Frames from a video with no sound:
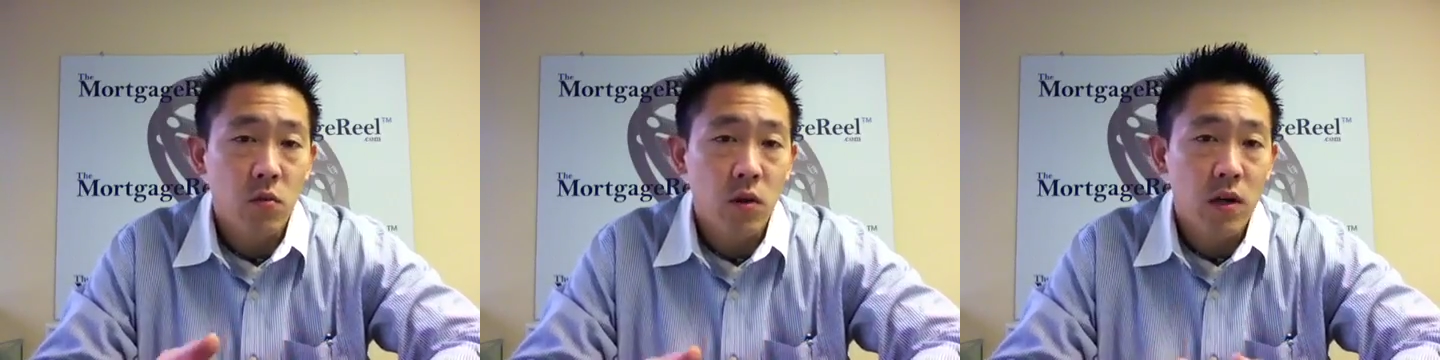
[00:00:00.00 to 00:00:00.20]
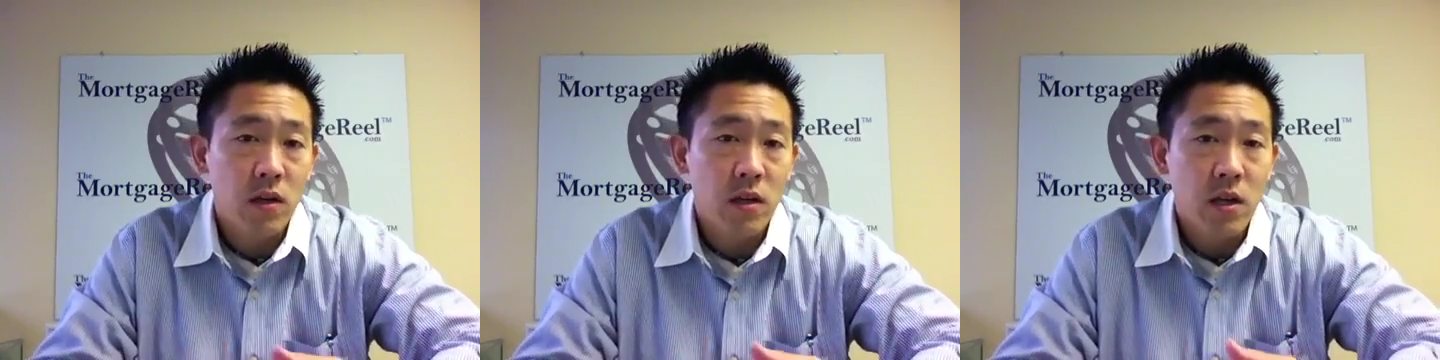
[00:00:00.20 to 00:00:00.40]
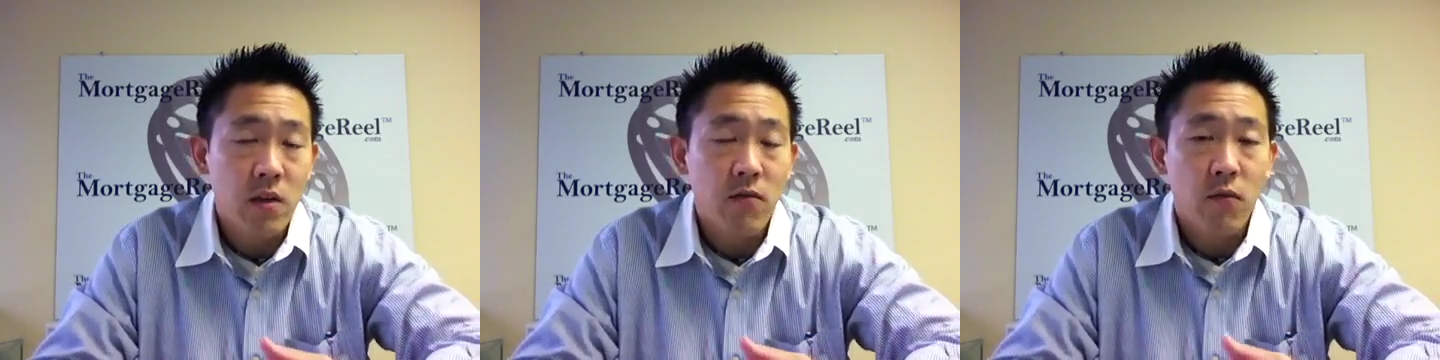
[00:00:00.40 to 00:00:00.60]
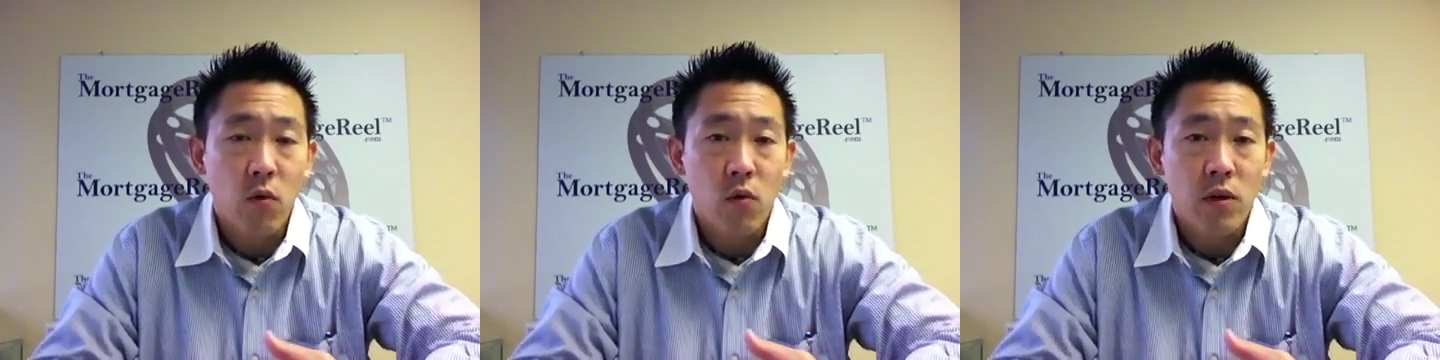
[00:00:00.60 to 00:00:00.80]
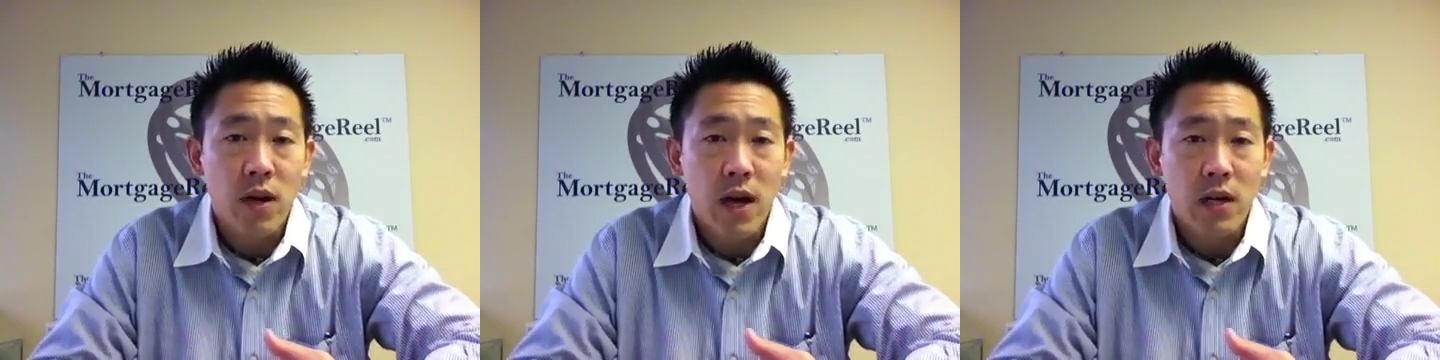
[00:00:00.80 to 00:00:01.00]
what he
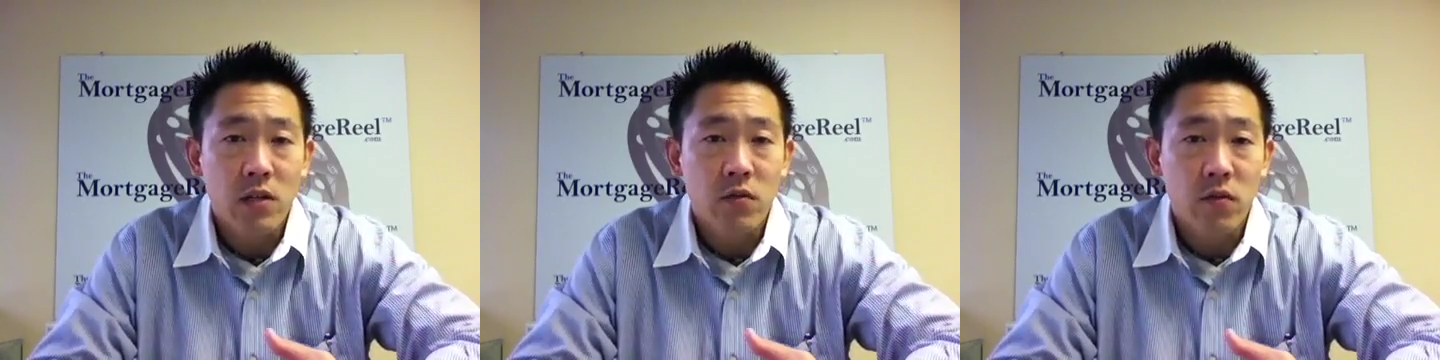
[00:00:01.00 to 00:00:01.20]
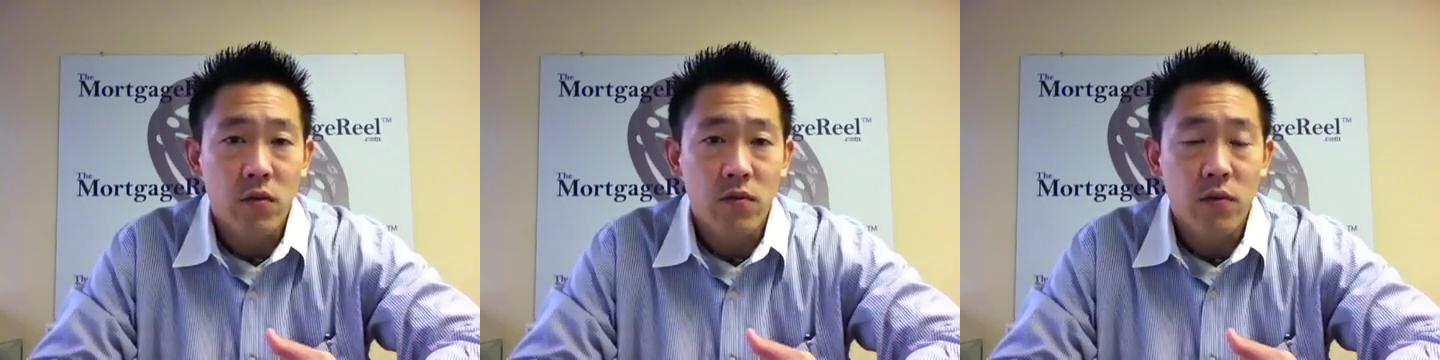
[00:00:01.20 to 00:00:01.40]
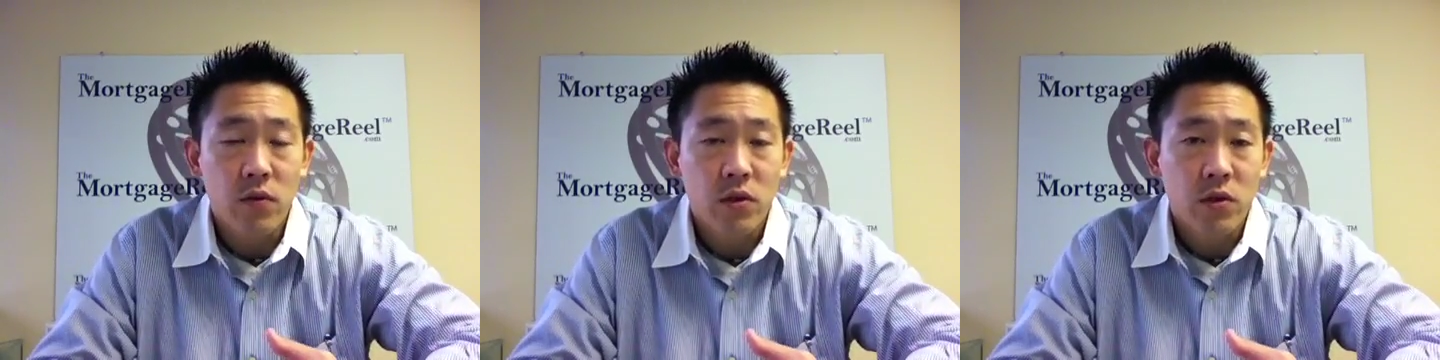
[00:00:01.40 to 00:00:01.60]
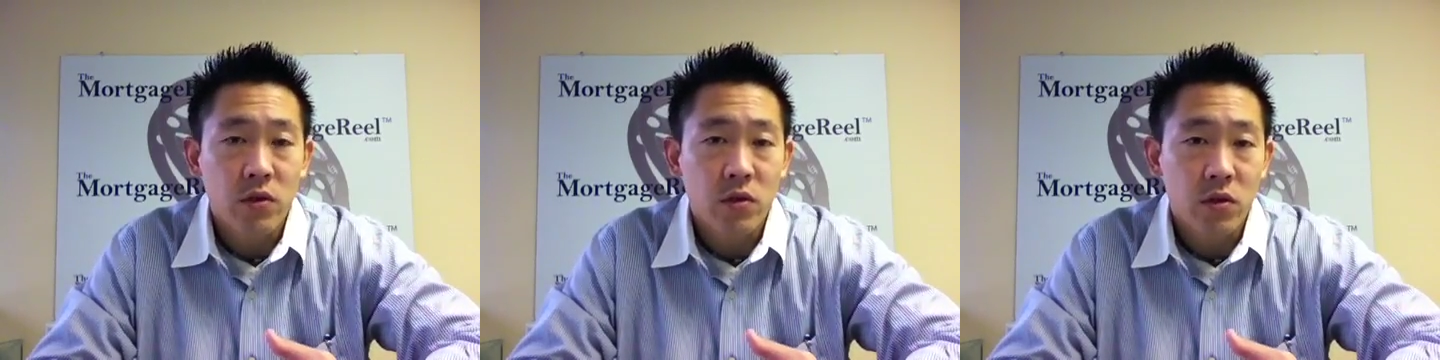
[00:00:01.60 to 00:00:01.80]
forecasts for the future.